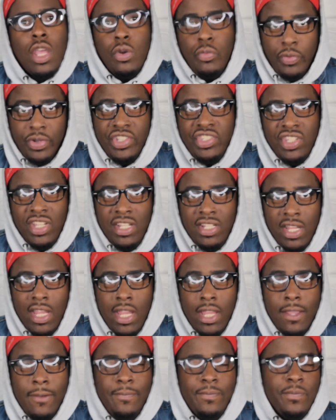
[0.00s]
which she
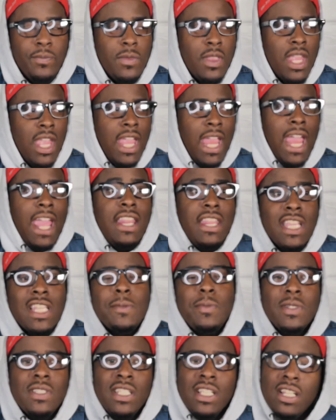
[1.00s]
did. And this
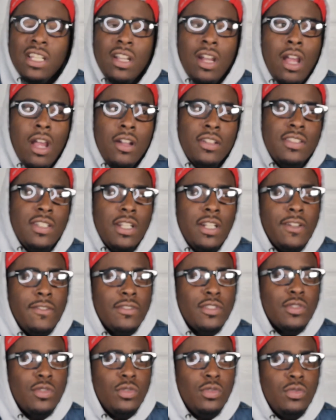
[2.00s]
particular
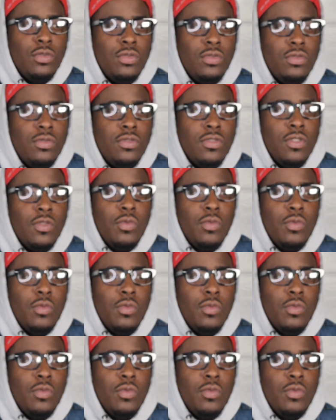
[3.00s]
alternative school